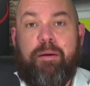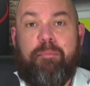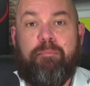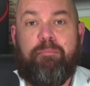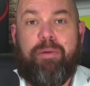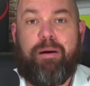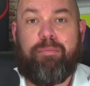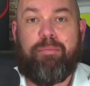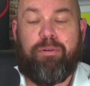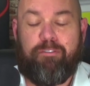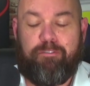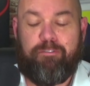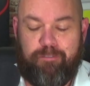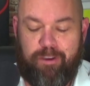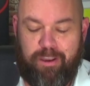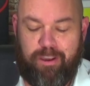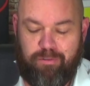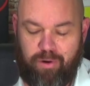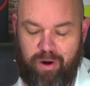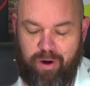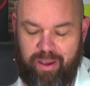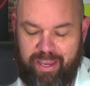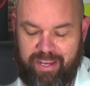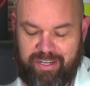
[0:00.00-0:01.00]
member
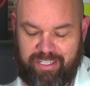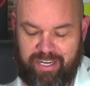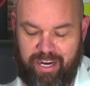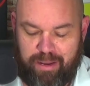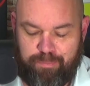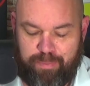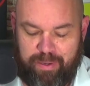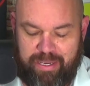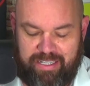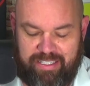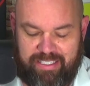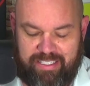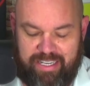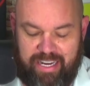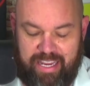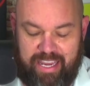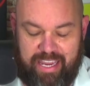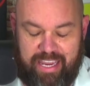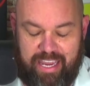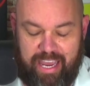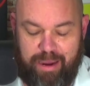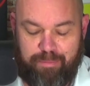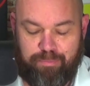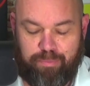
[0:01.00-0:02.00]
FINRA
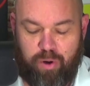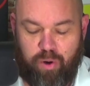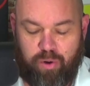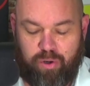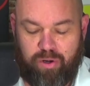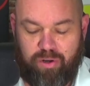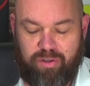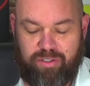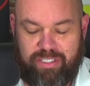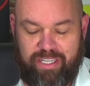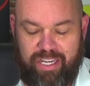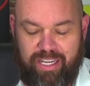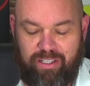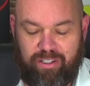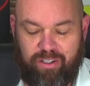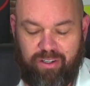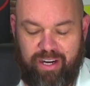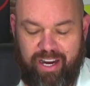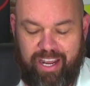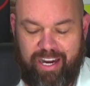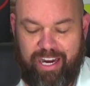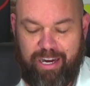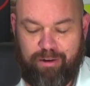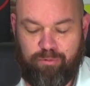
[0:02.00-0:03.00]
SIPC, a broker dealer
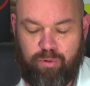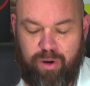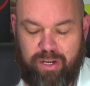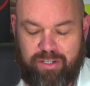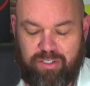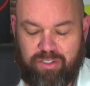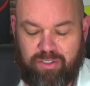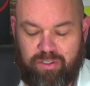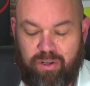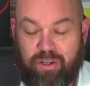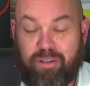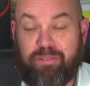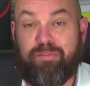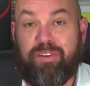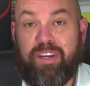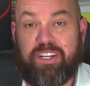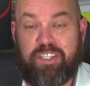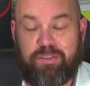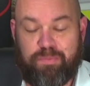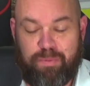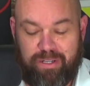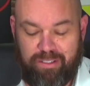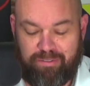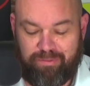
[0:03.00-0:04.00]
and a registered
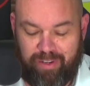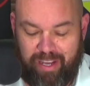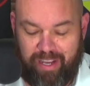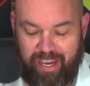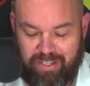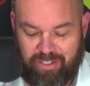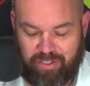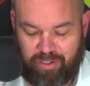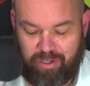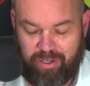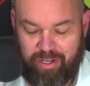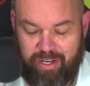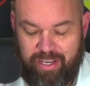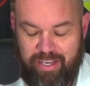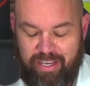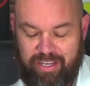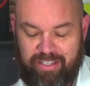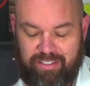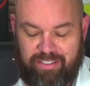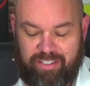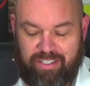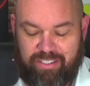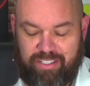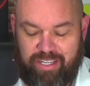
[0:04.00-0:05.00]
investment advisor.
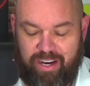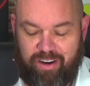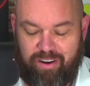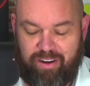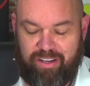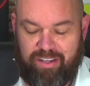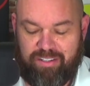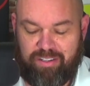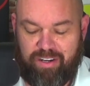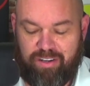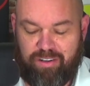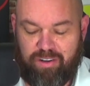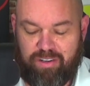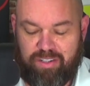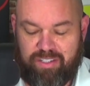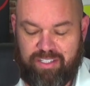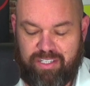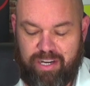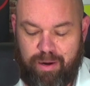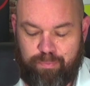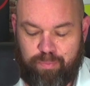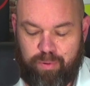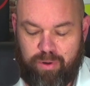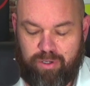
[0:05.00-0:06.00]
Cetera is under
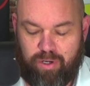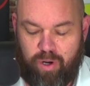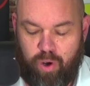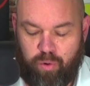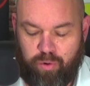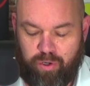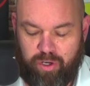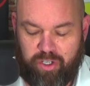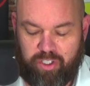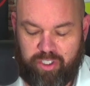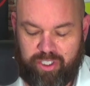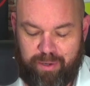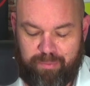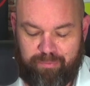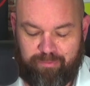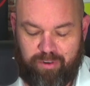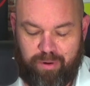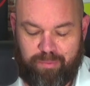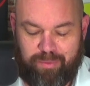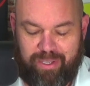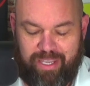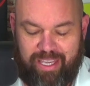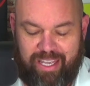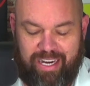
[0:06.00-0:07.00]
separate ownership
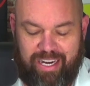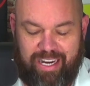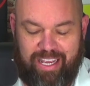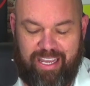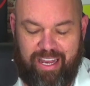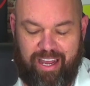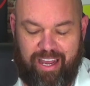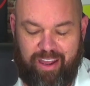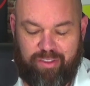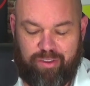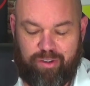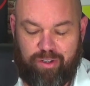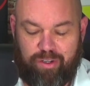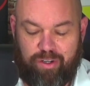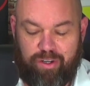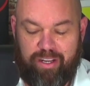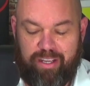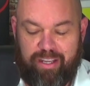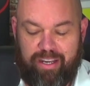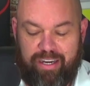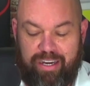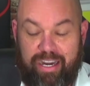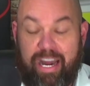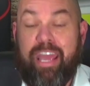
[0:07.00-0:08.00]
from any other
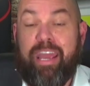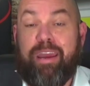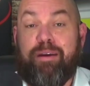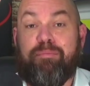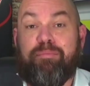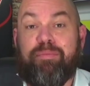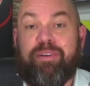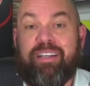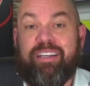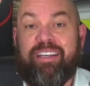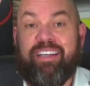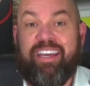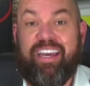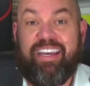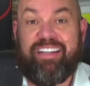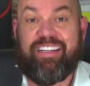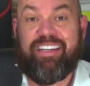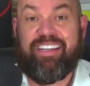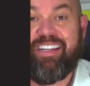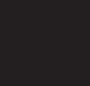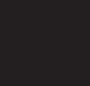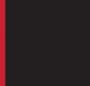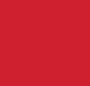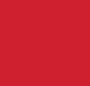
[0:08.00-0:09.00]
named
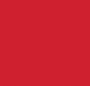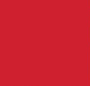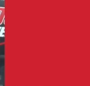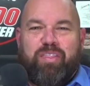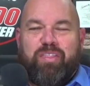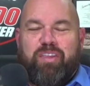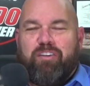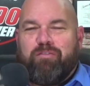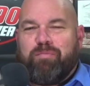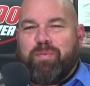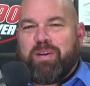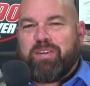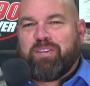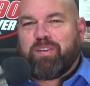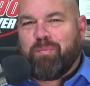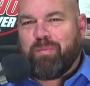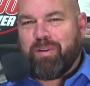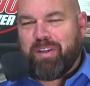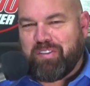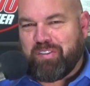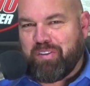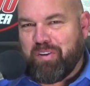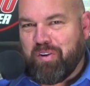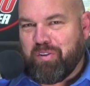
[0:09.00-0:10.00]
entity. There have been some
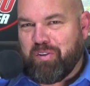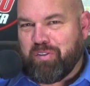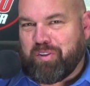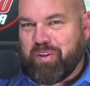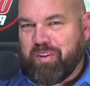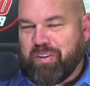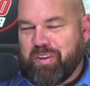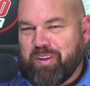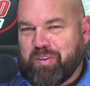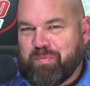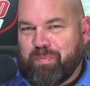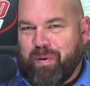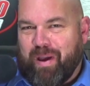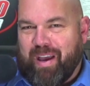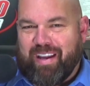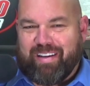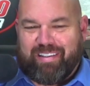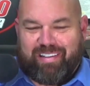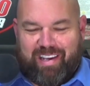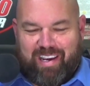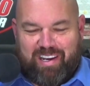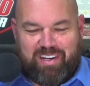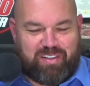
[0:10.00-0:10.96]
listeners to this podcast